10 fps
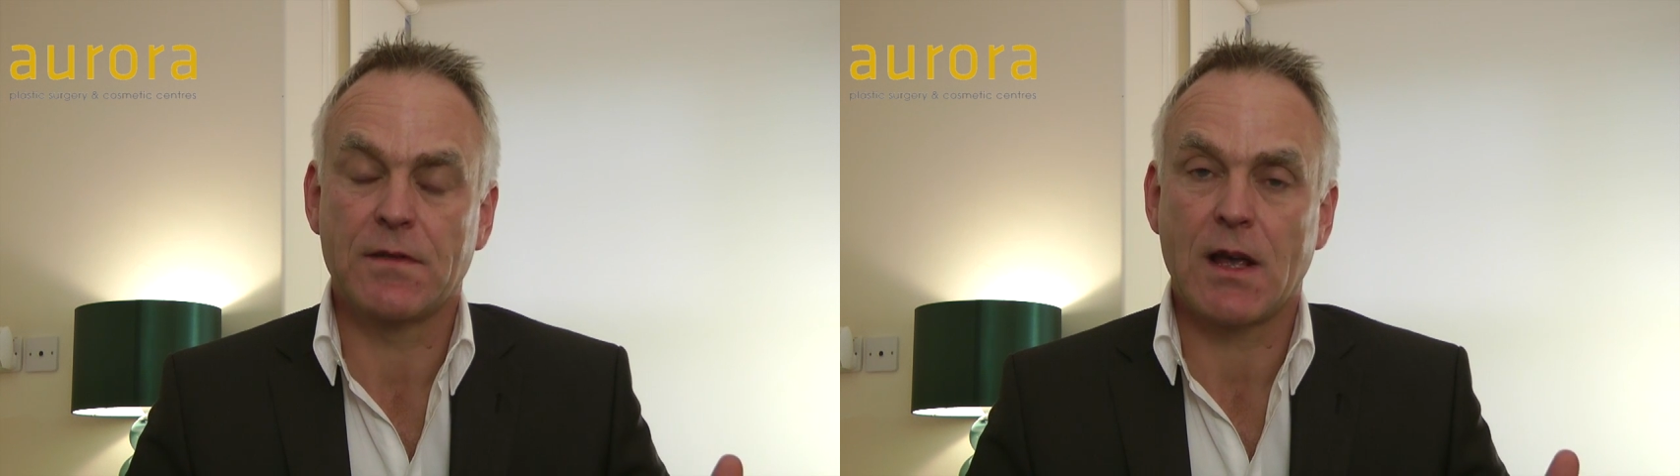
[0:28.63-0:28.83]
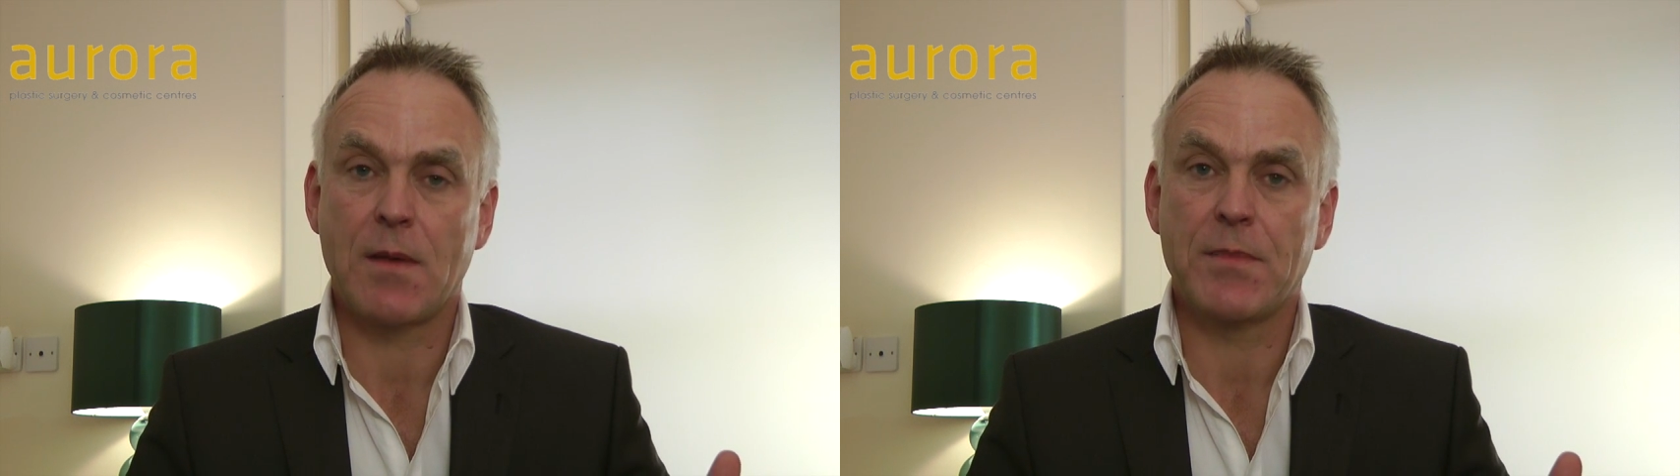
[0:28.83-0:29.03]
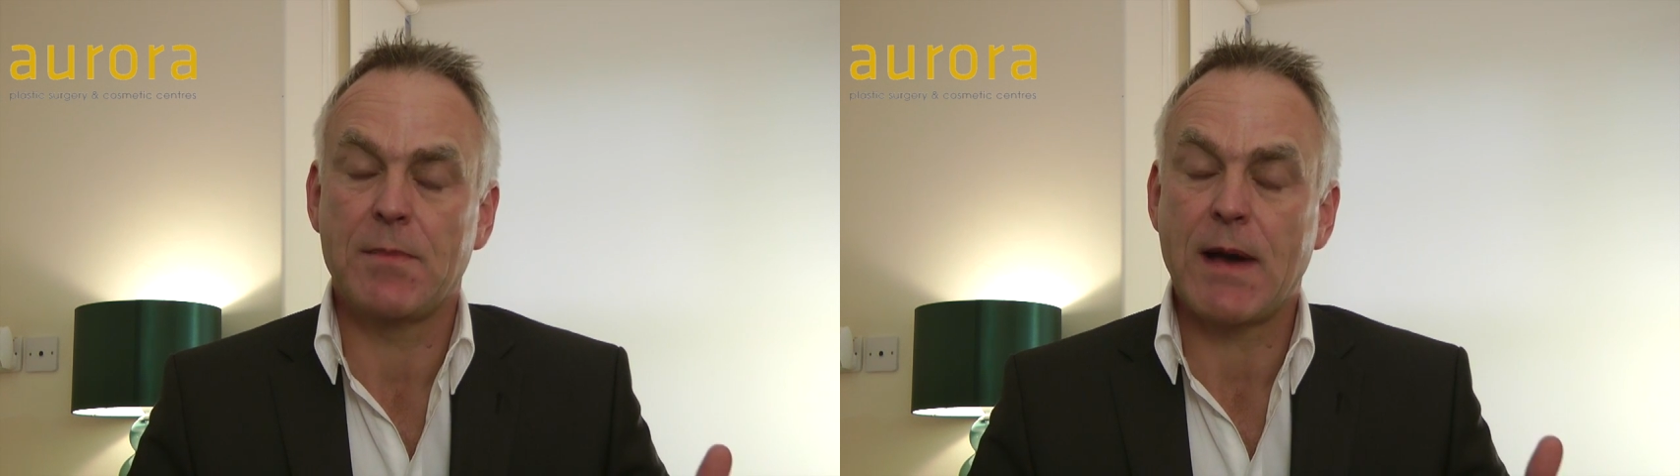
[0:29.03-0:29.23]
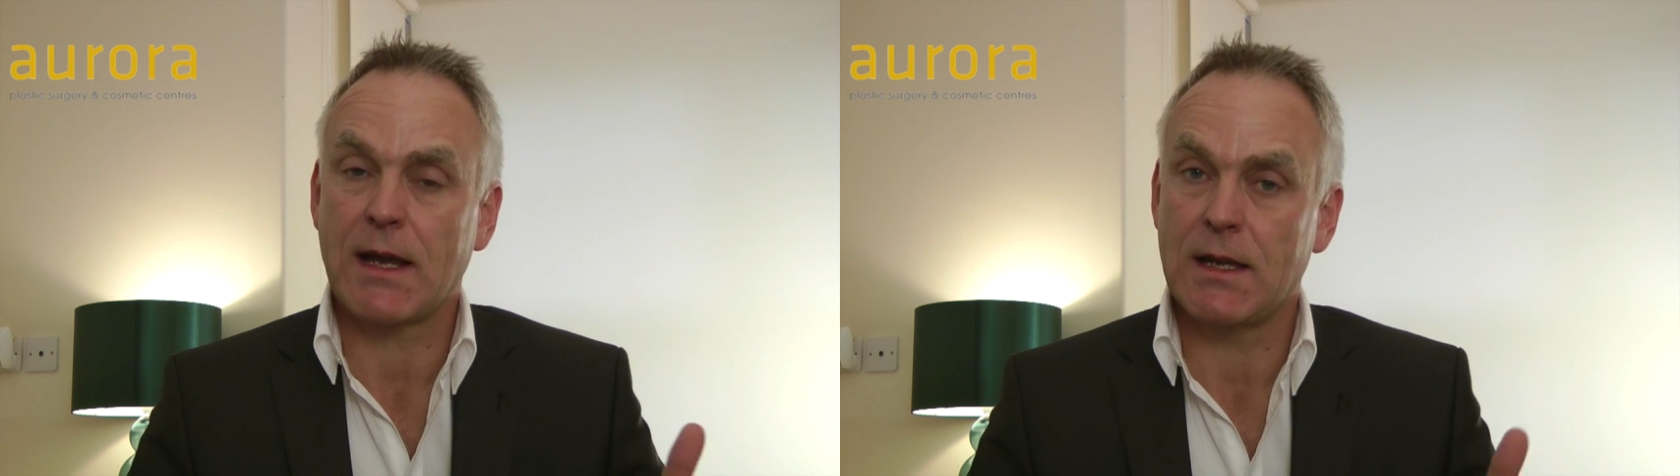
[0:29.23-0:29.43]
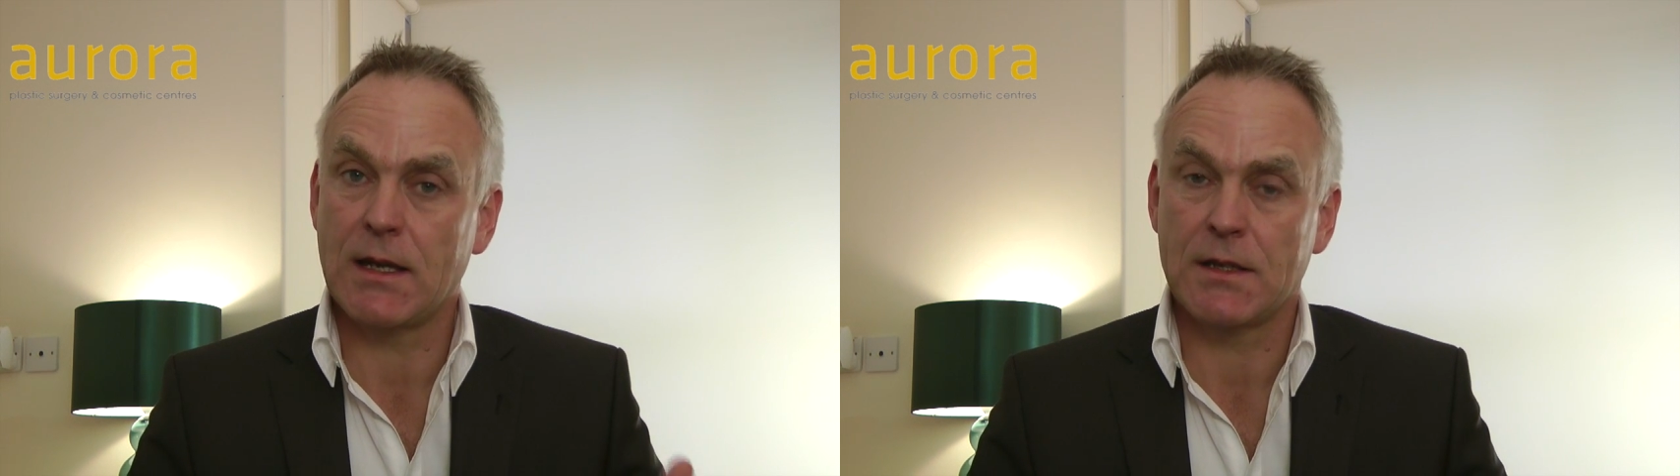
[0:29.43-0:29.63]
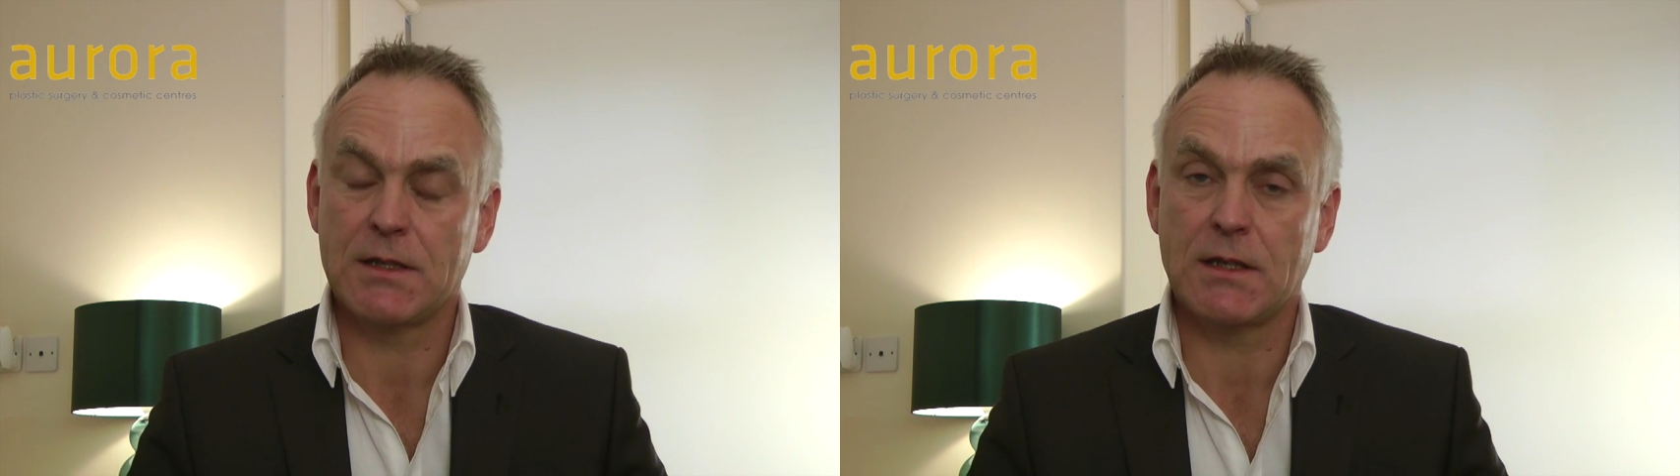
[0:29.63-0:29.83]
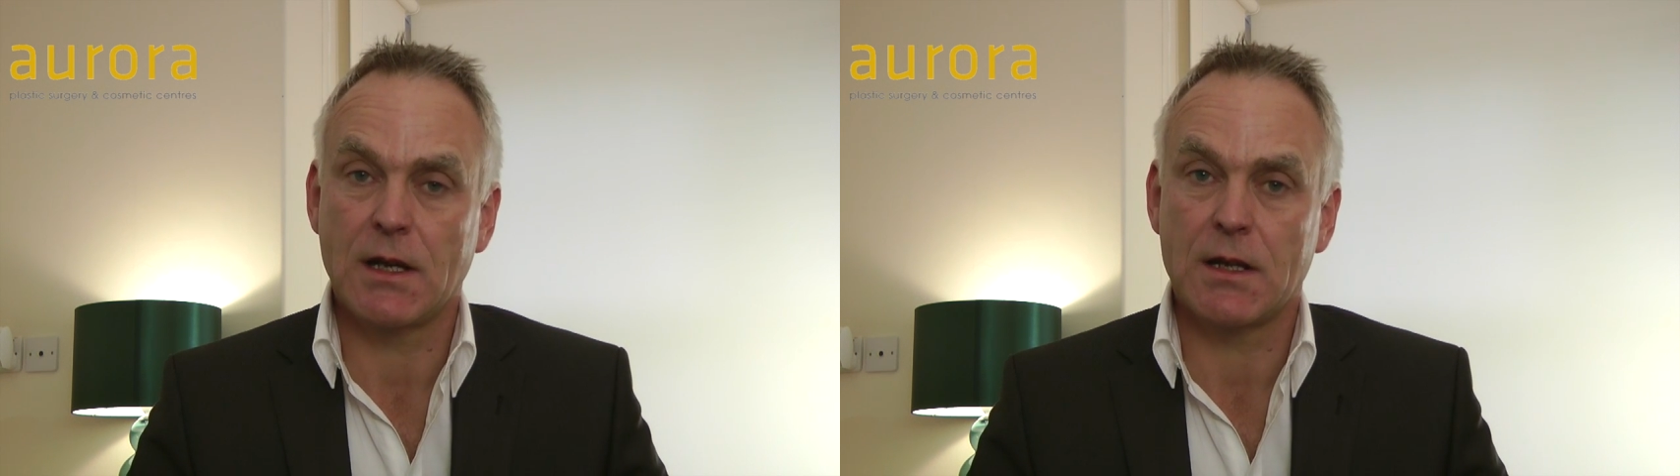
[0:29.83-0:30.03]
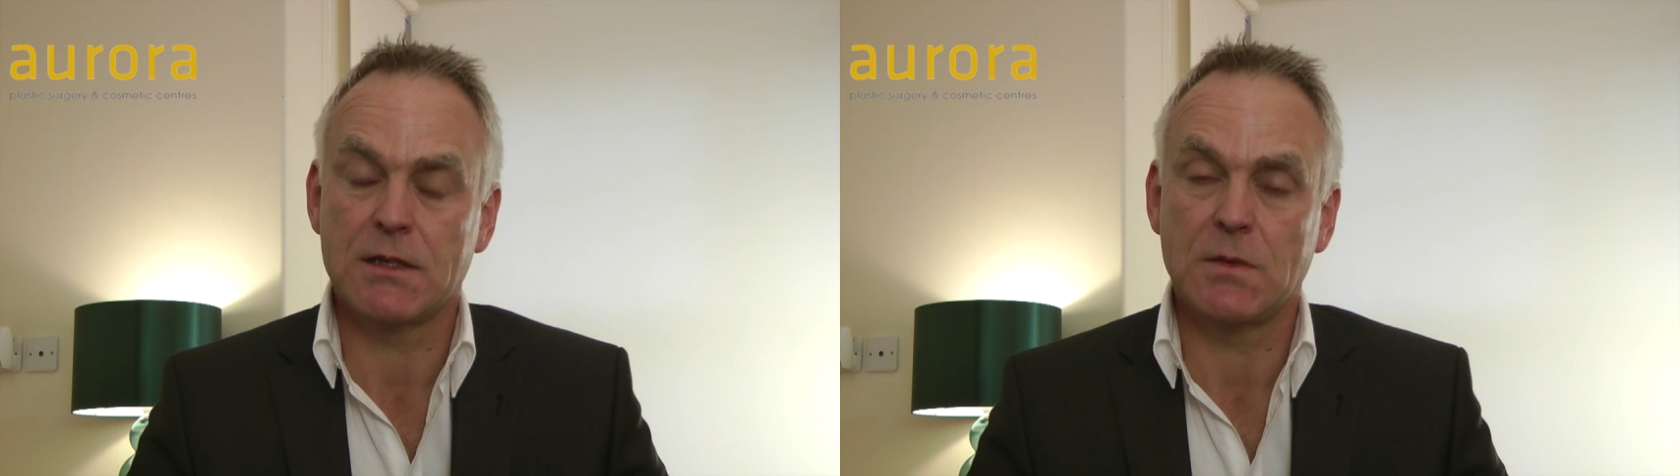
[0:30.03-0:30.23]
of the company back in
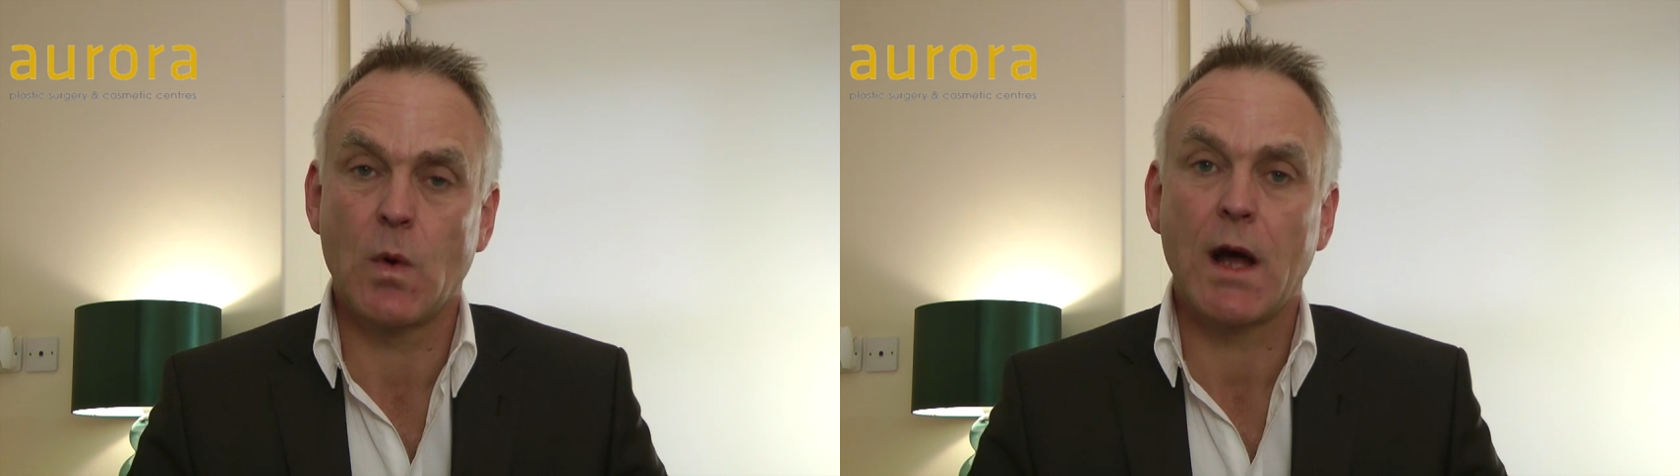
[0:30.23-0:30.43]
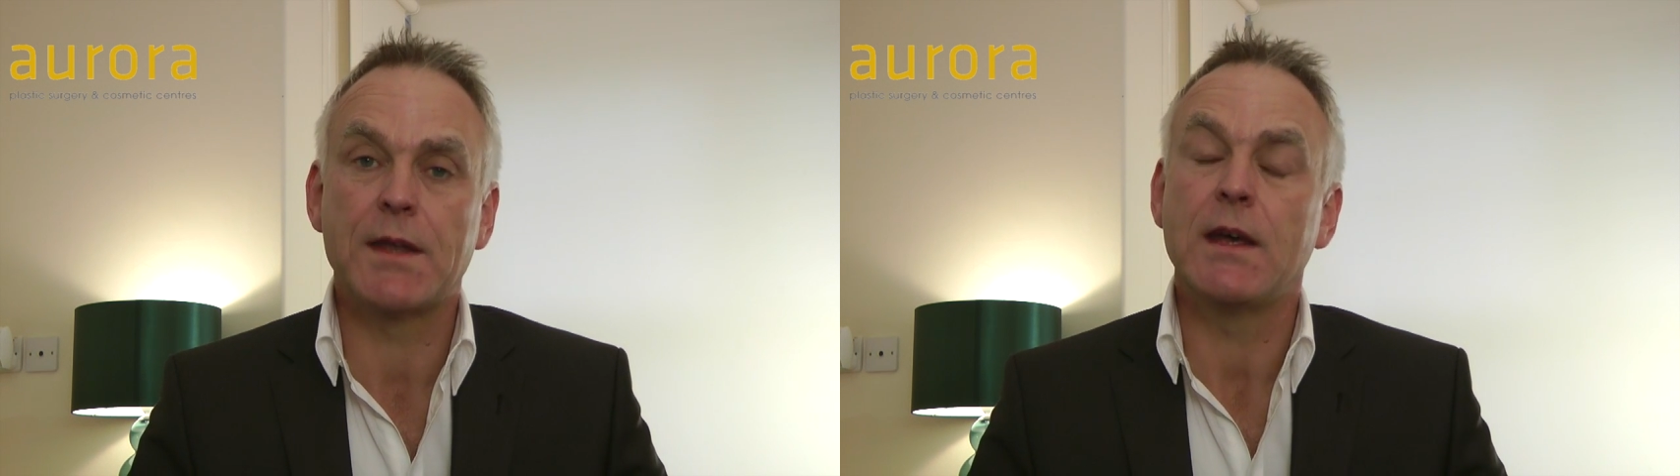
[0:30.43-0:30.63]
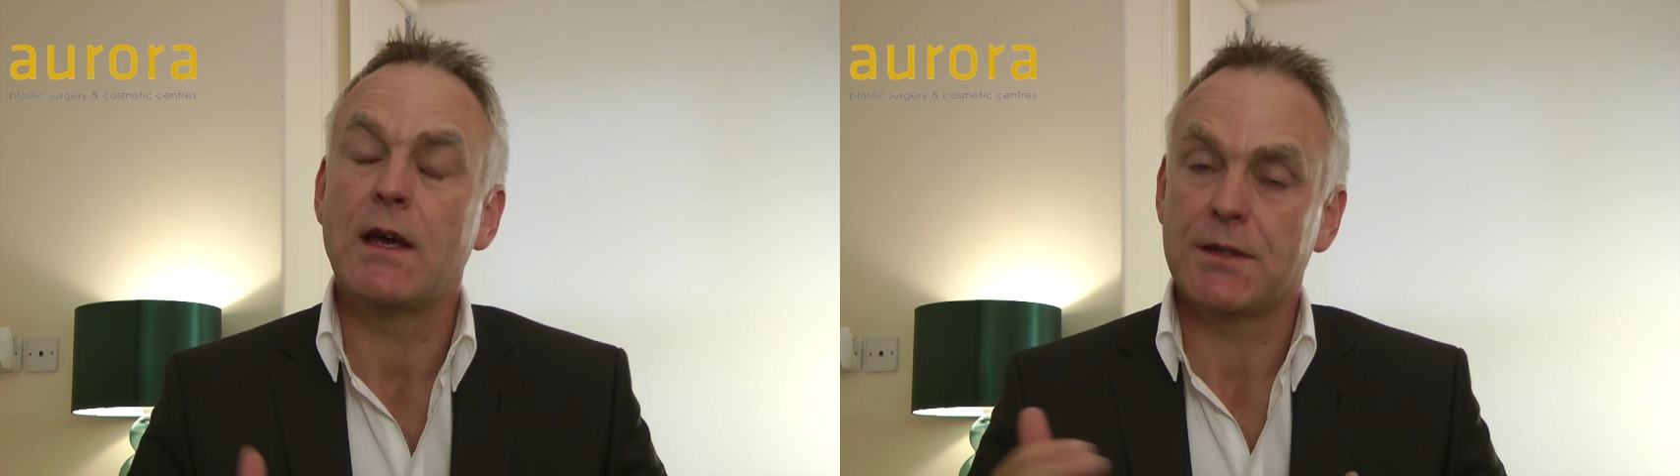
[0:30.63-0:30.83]
1991